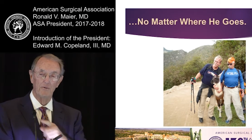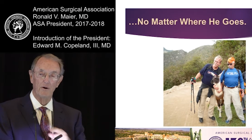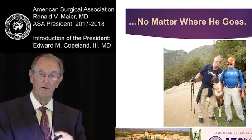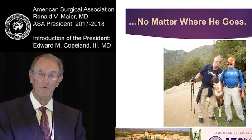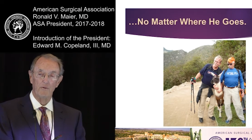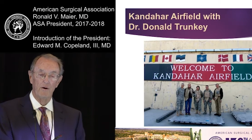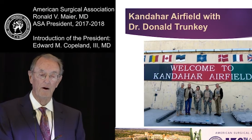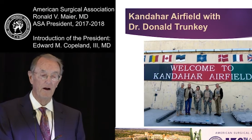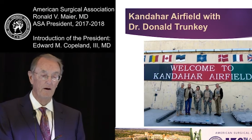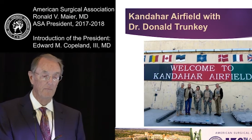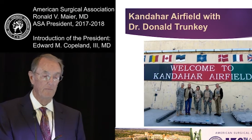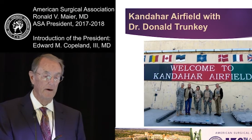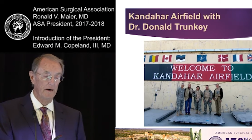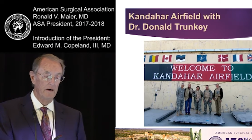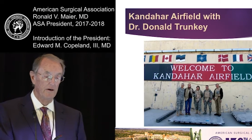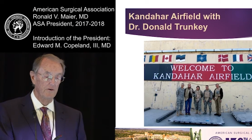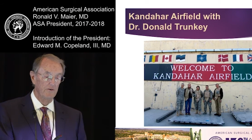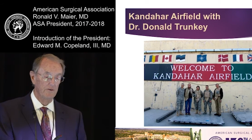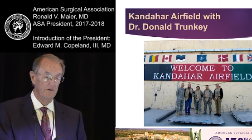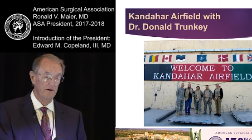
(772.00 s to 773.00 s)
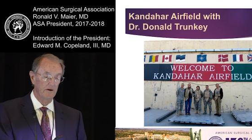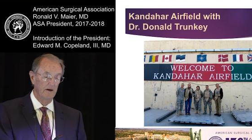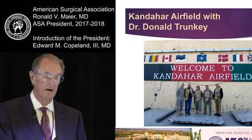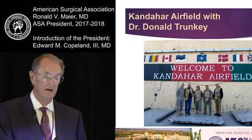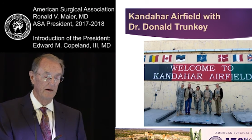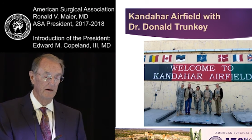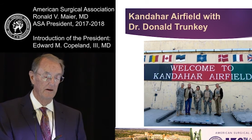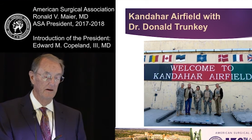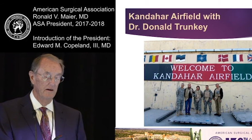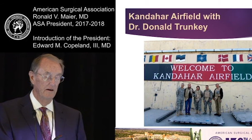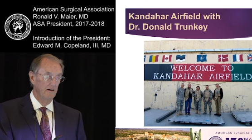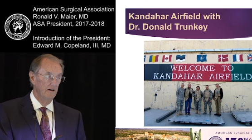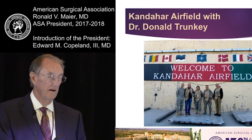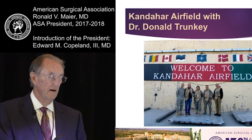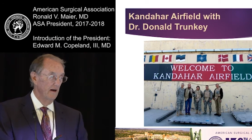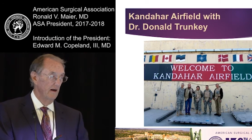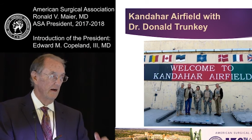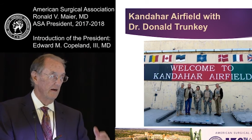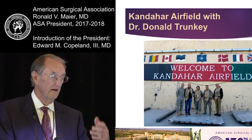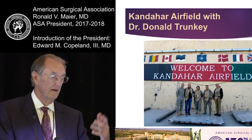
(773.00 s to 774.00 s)
what Ron Maier's done.
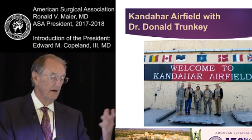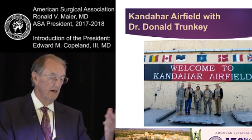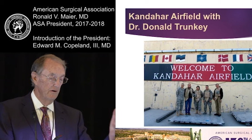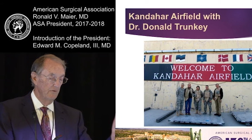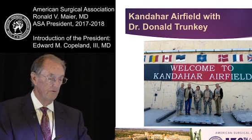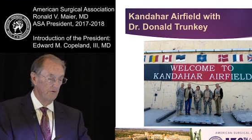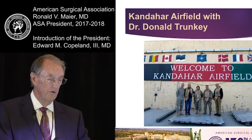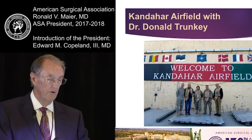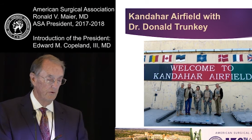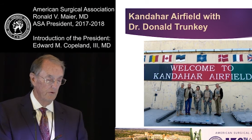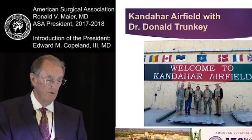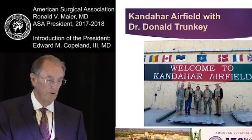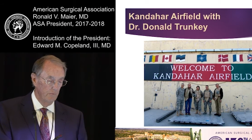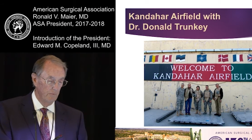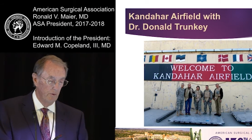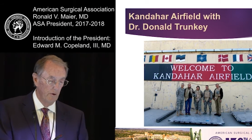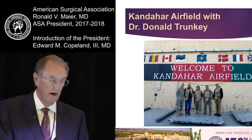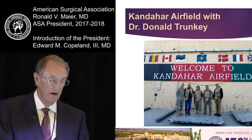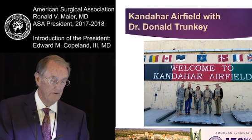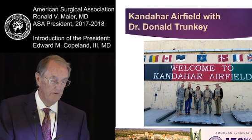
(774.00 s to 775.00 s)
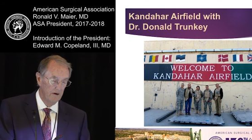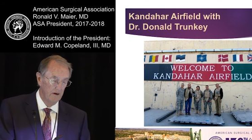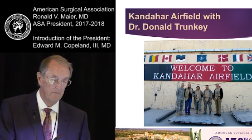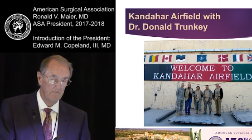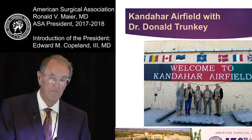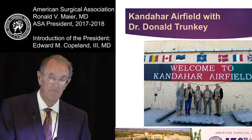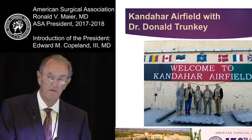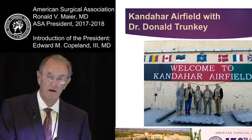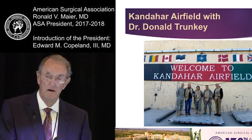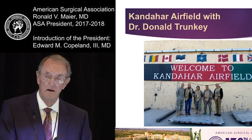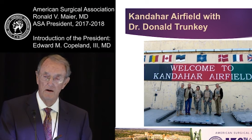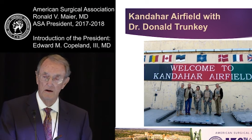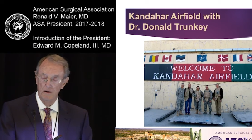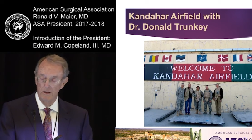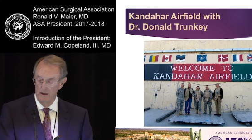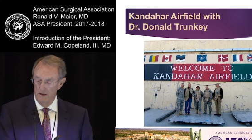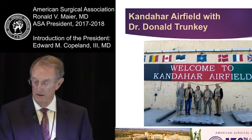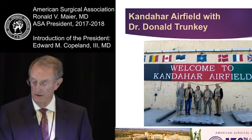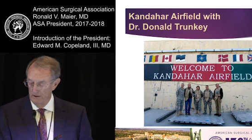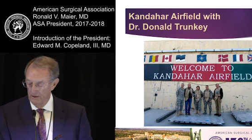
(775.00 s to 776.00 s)
I give you your president,
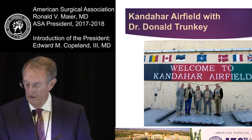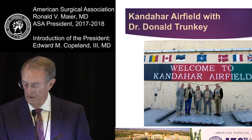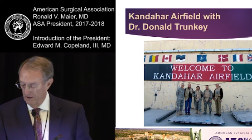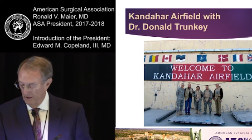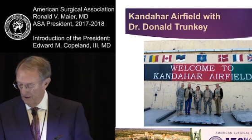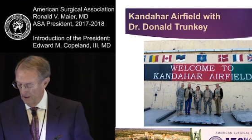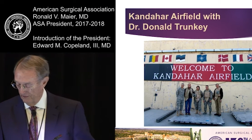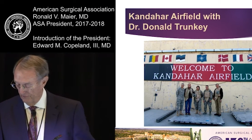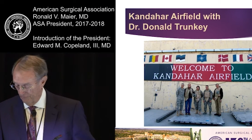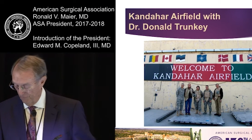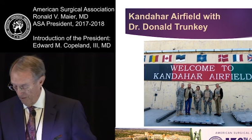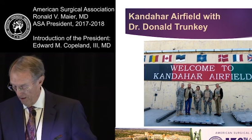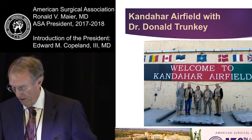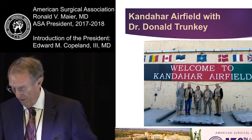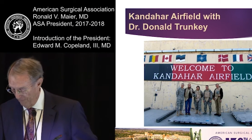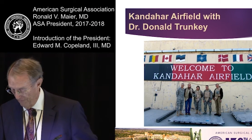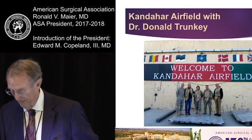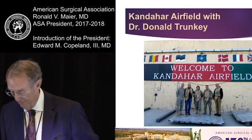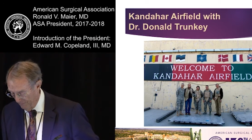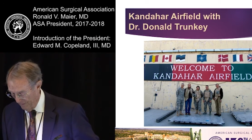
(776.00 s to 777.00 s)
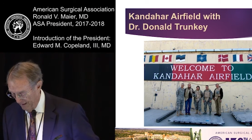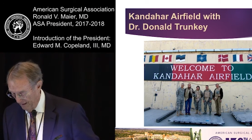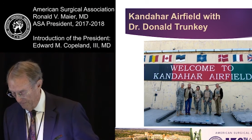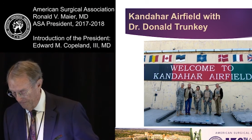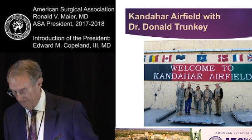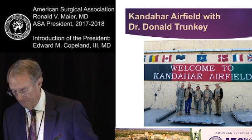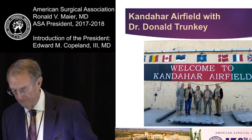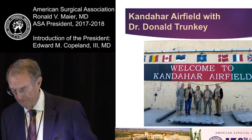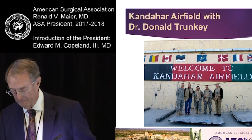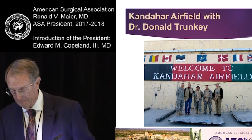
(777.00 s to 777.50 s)
Dr. Ronald B. Maier.